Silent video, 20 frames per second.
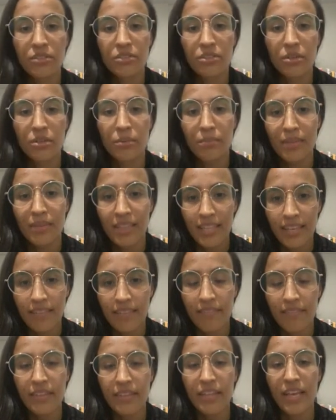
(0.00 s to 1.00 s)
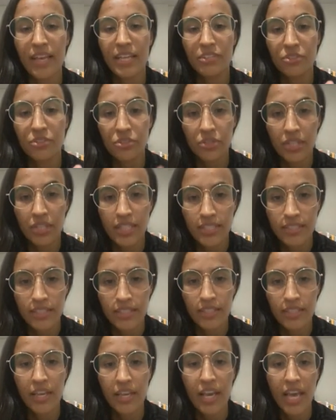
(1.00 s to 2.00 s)
So believing and
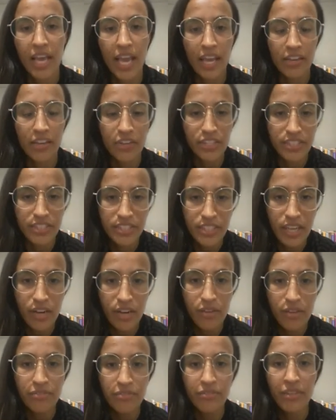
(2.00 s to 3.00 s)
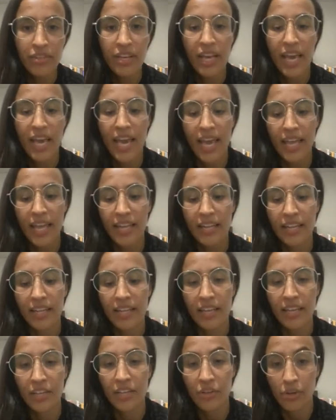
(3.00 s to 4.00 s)
trusting in yourself, and
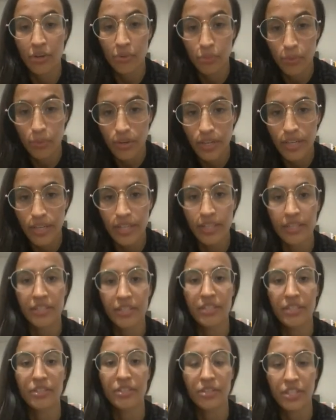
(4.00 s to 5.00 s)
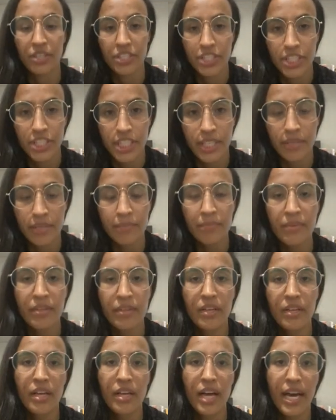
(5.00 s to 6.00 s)
in your work, and in your team,
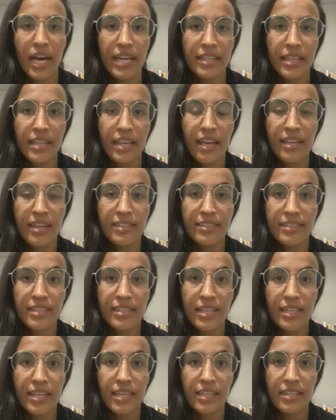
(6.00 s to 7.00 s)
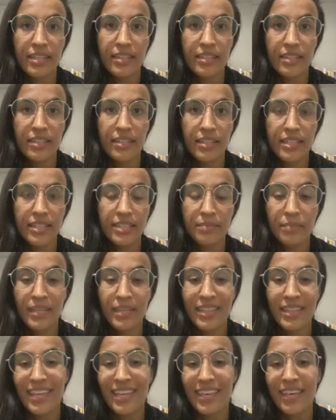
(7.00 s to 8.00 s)
I think it's
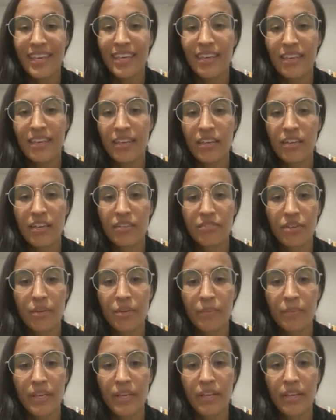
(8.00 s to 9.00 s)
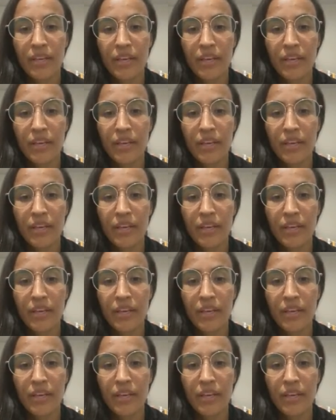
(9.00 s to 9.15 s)
been the key for me.